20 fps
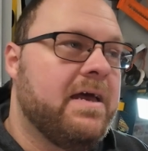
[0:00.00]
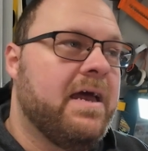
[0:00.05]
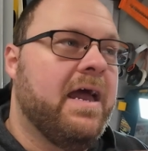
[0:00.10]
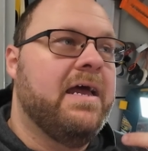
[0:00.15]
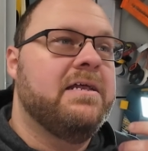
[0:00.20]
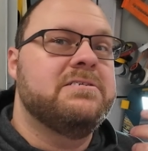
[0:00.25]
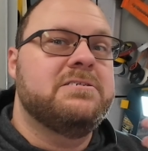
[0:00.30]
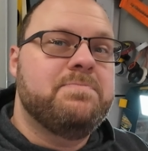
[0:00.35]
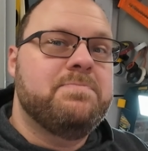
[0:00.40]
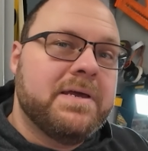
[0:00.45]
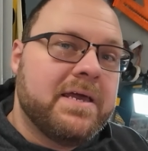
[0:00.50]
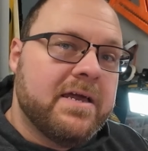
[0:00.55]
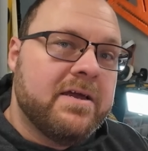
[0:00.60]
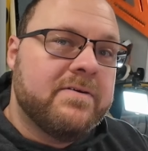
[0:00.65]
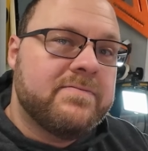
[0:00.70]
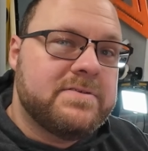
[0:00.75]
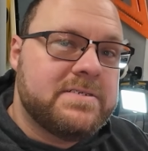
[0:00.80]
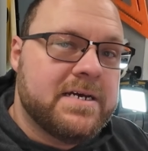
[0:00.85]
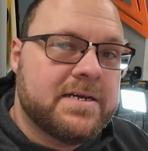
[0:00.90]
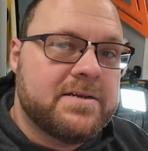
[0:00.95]
And speaking
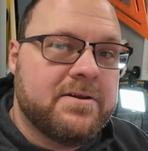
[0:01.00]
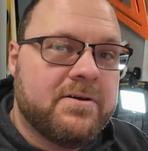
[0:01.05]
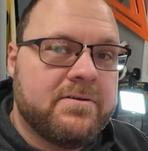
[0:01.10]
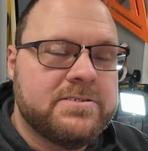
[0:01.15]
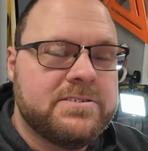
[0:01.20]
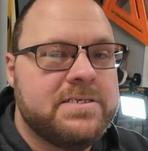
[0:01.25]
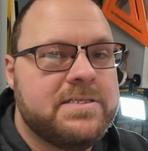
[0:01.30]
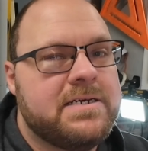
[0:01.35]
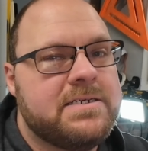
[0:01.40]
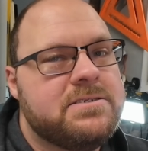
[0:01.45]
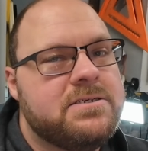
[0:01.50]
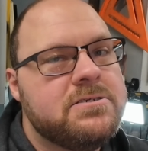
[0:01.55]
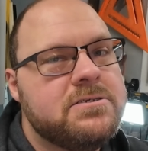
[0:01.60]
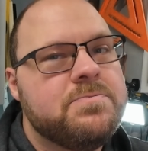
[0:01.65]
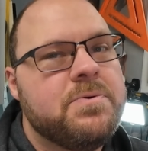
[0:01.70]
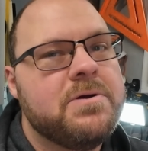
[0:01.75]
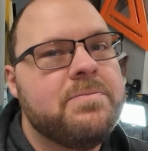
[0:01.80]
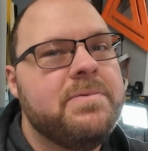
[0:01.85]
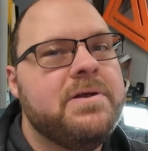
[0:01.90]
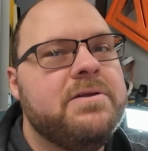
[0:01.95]
of technology, that does
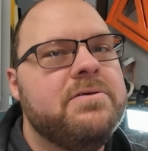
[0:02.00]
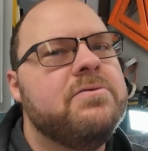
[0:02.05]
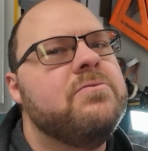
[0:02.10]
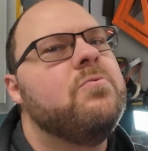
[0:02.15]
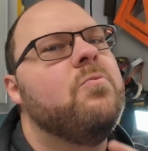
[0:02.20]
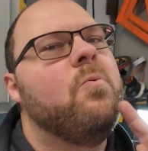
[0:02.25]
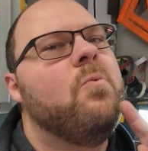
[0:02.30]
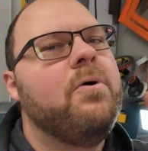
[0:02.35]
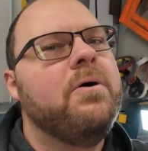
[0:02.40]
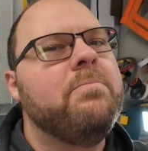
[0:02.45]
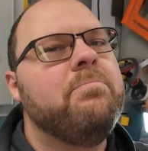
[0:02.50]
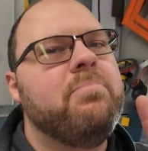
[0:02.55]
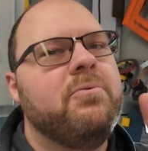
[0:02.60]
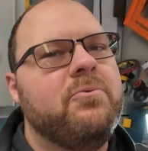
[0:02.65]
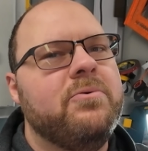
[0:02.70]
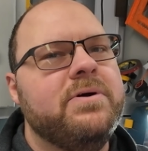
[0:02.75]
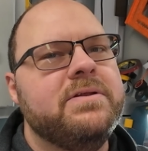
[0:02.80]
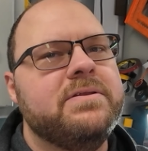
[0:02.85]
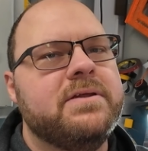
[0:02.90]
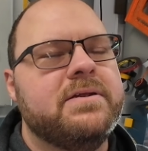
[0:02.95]
bring me to the one
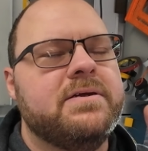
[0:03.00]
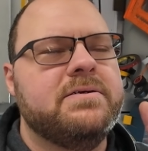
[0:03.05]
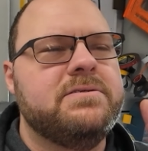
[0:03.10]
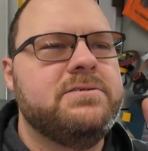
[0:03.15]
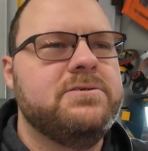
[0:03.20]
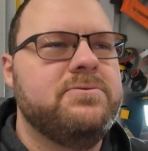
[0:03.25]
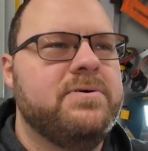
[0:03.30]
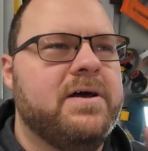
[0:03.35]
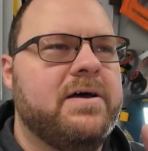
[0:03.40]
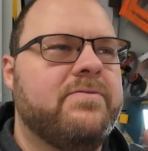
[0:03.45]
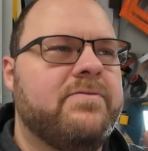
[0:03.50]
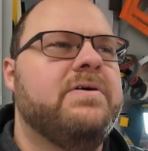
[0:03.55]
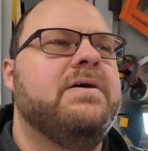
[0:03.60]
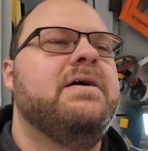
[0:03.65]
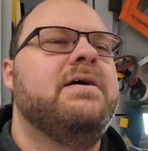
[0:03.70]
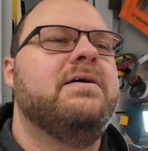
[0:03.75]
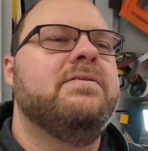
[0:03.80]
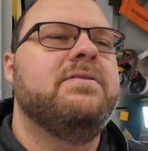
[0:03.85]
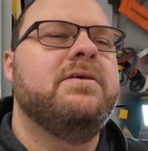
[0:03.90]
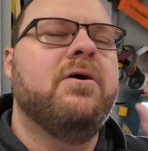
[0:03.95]
point that I do have
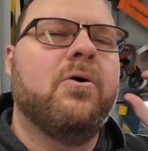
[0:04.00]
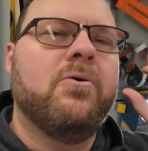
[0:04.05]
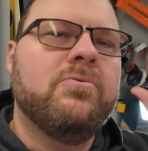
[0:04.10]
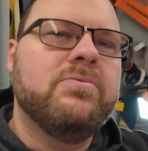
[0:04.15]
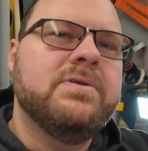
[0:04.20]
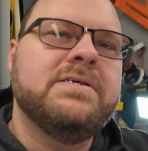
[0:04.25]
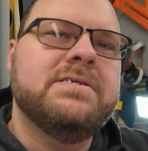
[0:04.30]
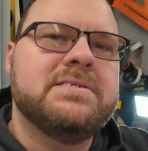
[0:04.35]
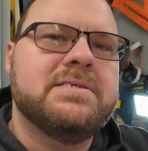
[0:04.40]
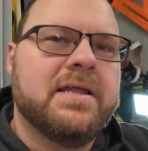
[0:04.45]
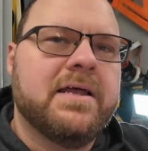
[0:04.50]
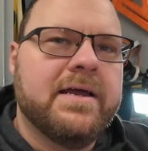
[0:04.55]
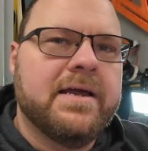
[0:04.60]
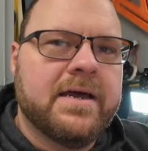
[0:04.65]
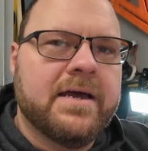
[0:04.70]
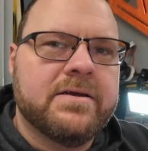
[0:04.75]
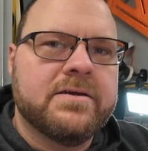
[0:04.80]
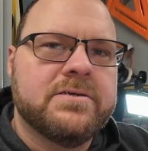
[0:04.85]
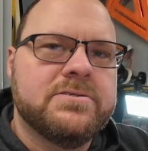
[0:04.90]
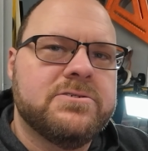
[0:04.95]
the only slight
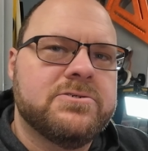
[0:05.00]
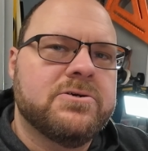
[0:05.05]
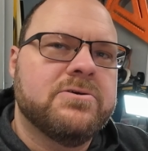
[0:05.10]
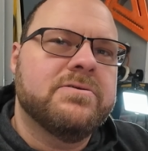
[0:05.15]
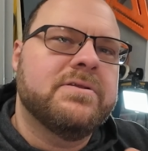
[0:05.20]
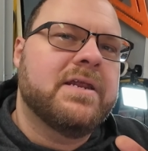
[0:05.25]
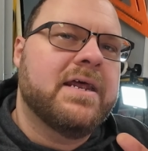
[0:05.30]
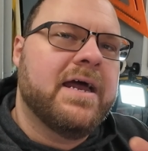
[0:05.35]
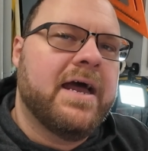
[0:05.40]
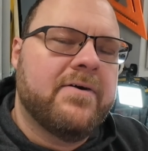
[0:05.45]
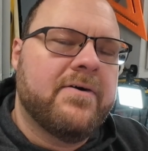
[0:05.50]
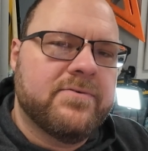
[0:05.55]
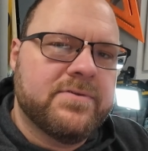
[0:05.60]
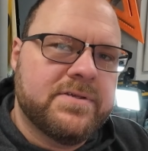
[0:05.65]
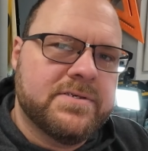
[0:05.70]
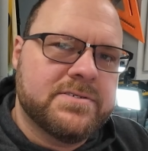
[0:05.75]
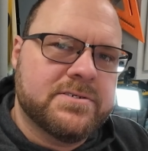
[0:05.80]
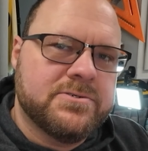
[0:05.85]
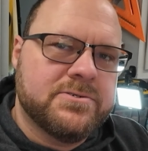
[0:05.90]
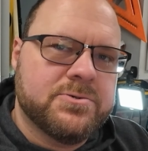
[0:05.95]
kind of concern that I have with
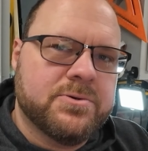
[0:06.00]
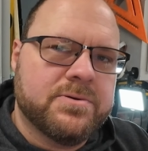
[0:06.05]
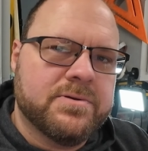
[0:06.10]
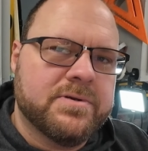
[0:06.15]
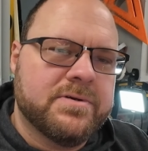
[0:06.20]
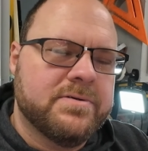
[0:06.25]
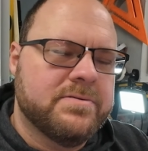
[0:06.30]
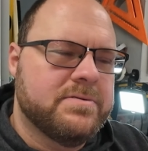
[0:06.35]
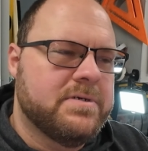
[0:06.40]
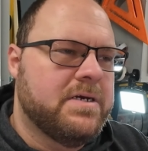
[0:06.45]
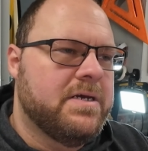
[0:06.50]
this controller.